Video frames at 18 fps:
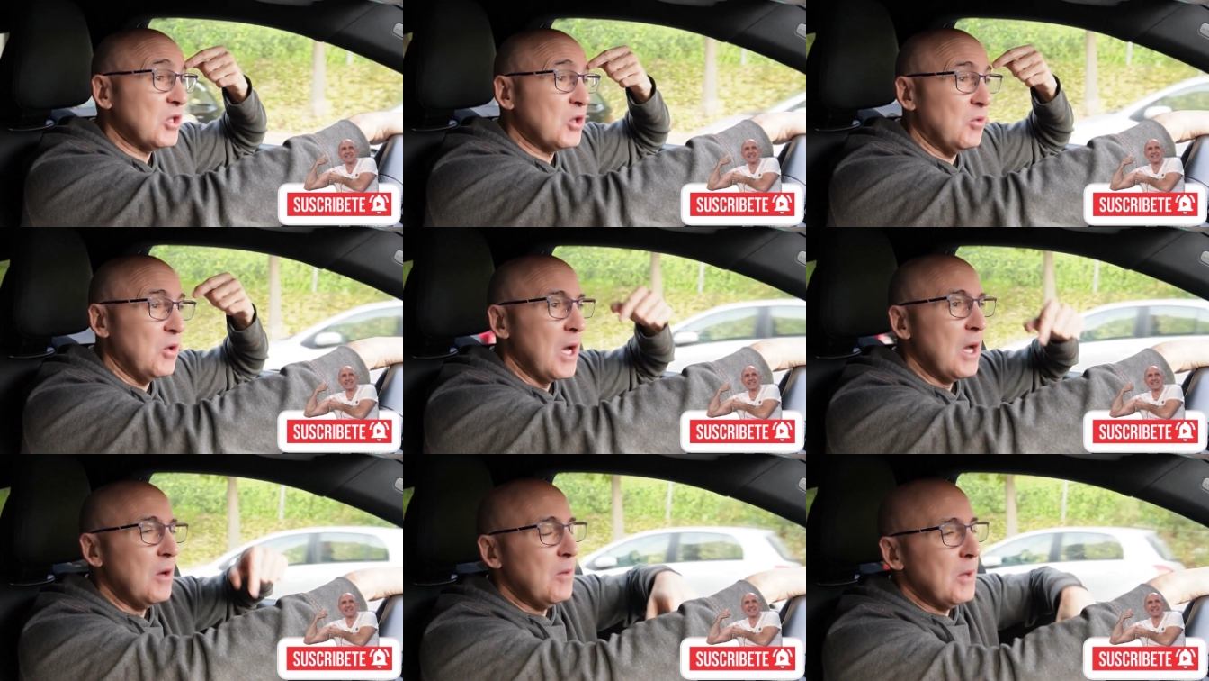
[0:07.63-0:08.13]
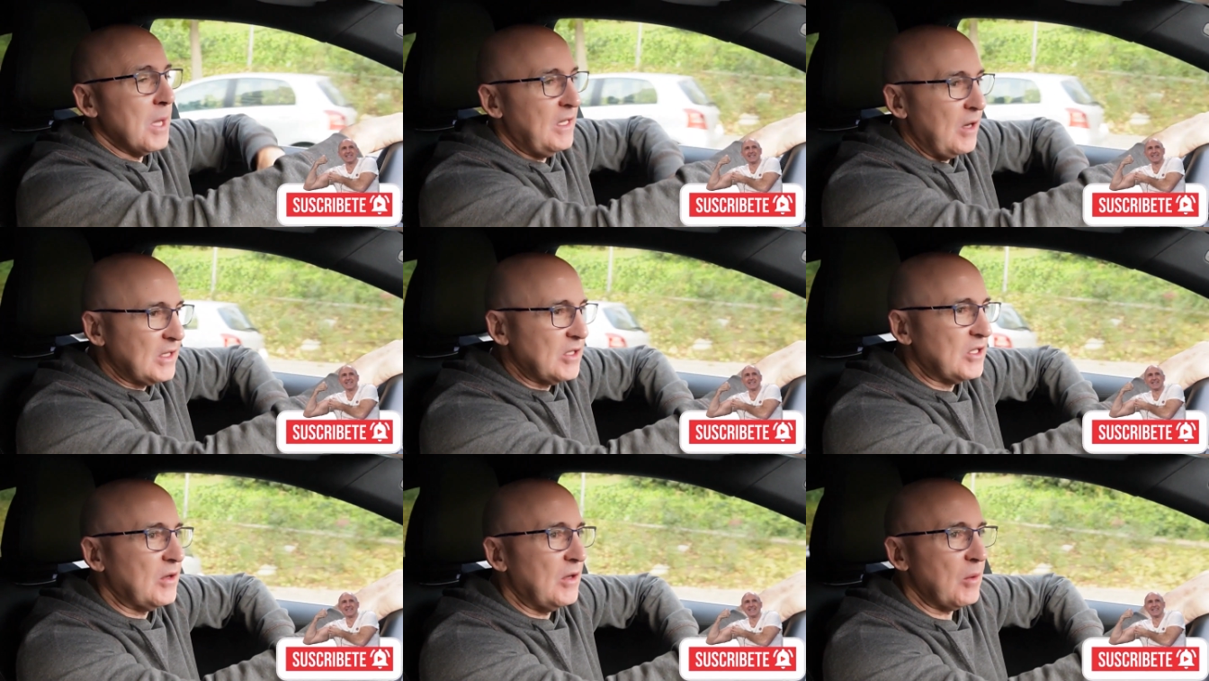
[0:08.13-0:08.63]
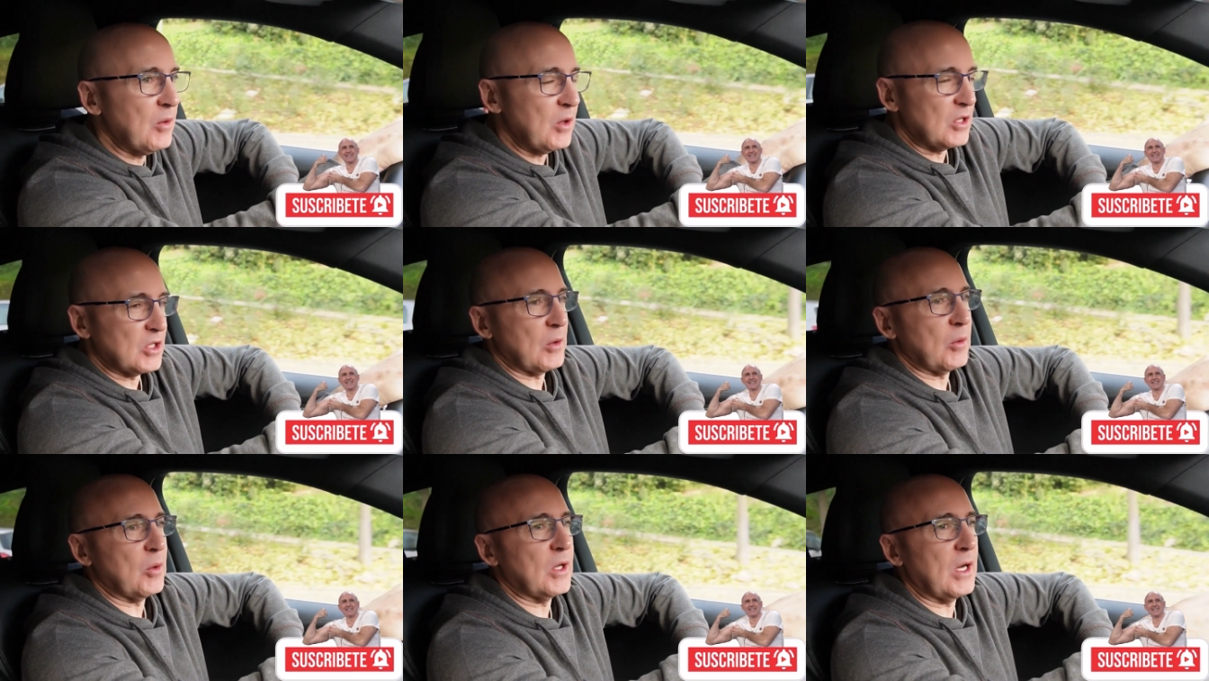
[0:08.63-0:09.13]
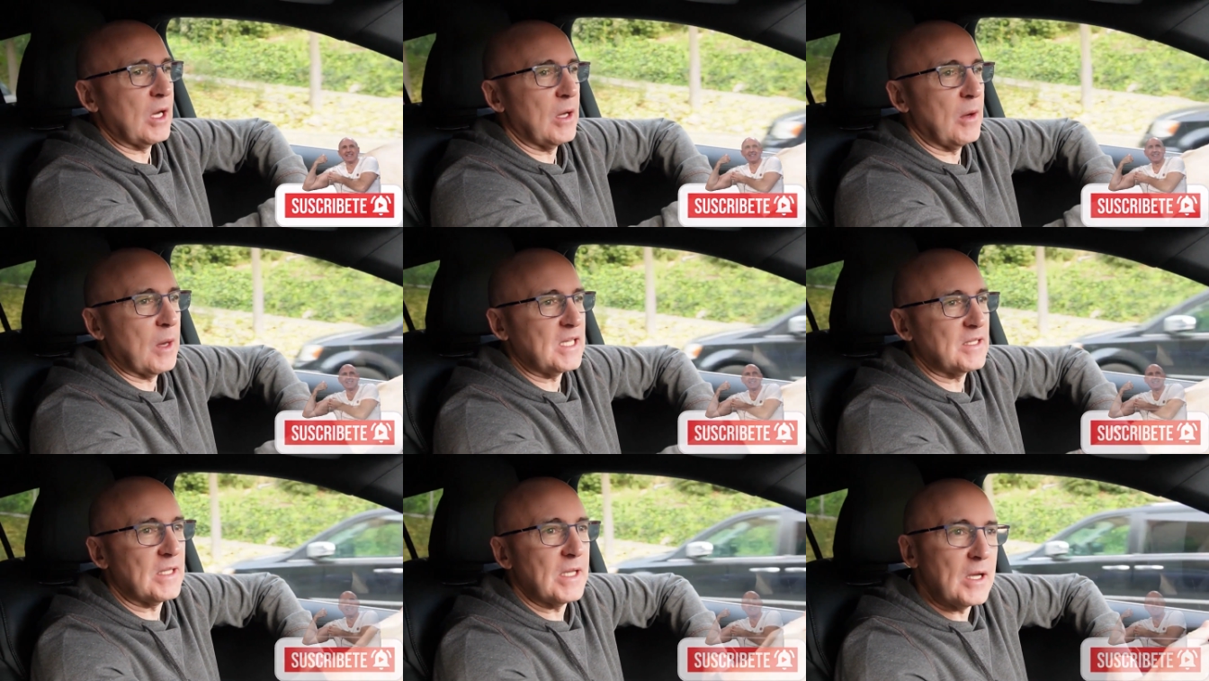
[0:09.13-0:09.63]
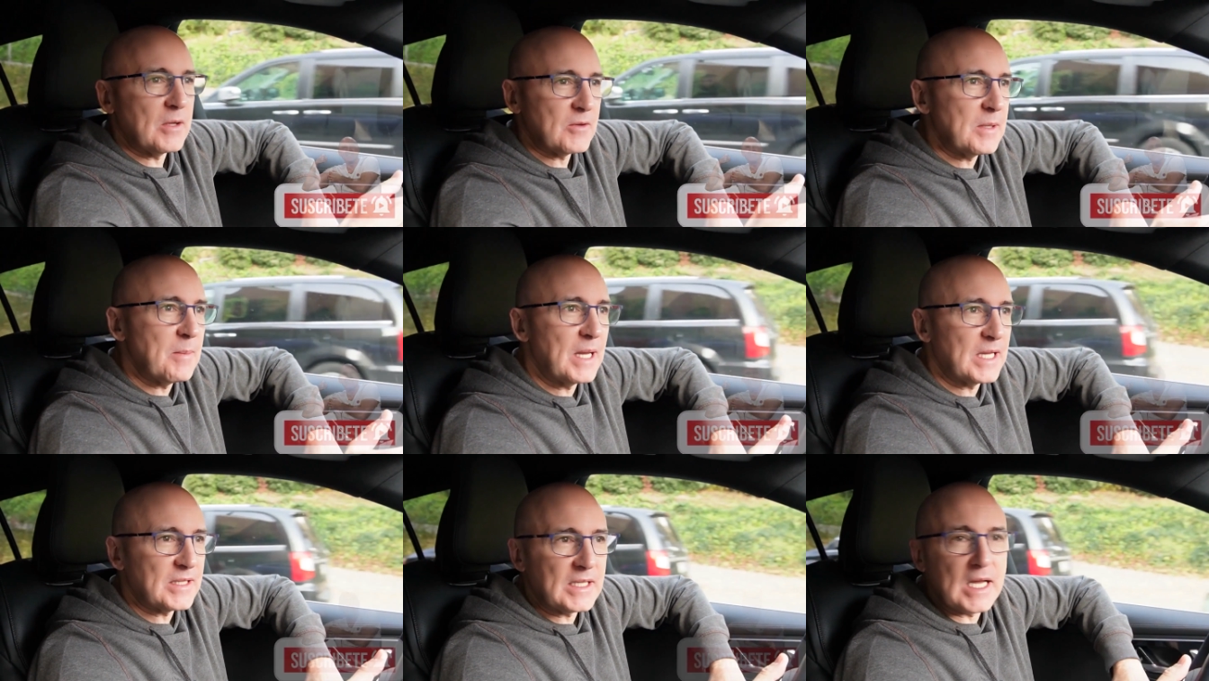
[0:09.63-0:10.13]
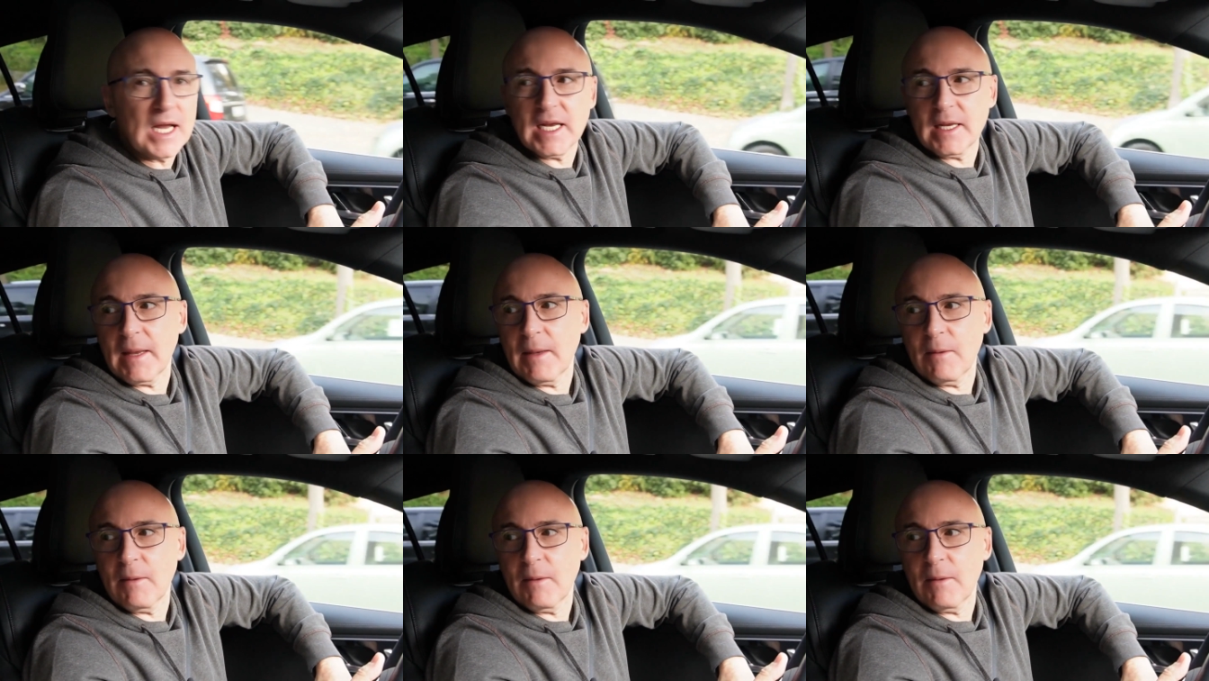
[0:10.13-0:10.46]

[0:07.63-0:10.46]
you will have videos of the most important matches of the match day,